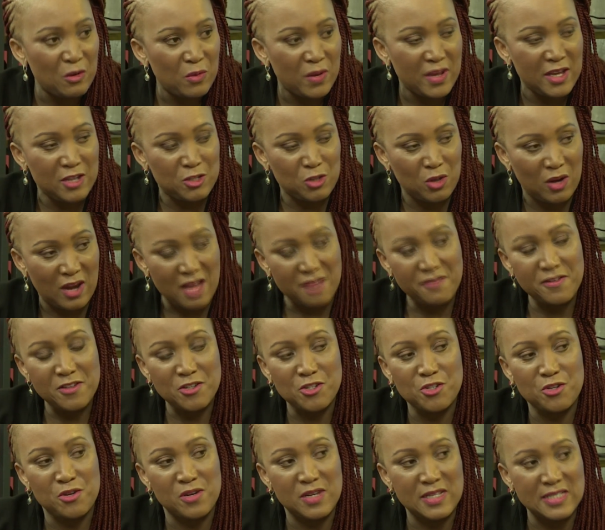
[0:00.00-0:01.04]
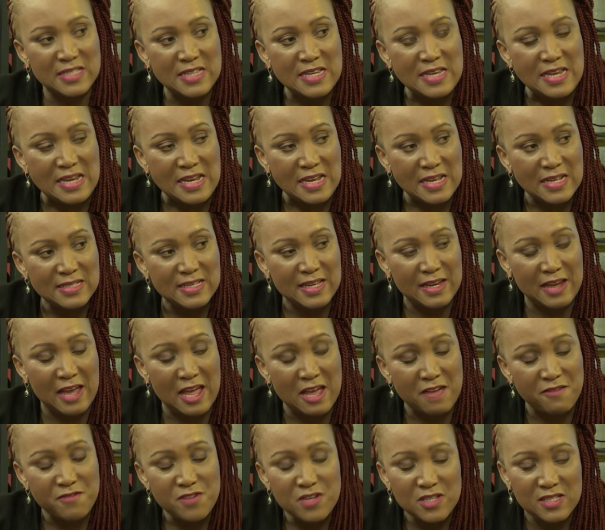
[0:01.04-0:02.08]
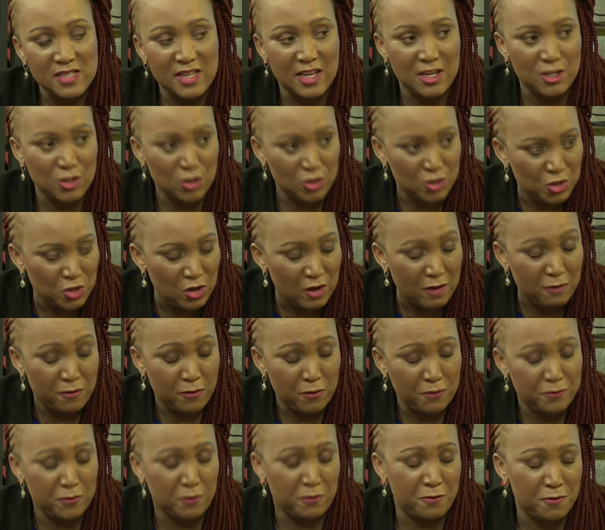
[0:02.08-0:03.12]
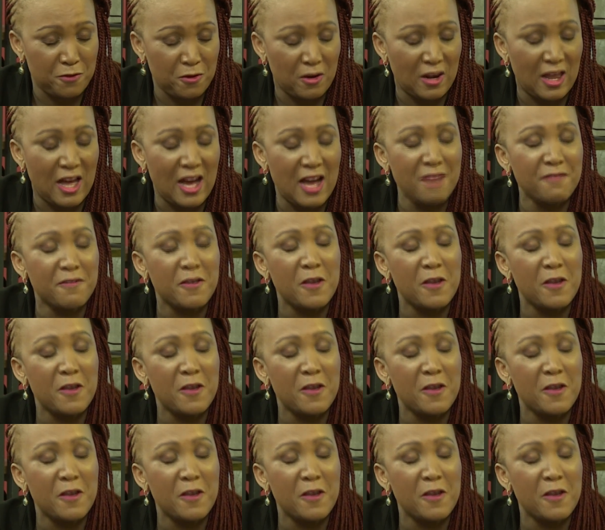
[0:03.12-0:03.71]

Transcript: to evaluate your life insurance needs at every stage of your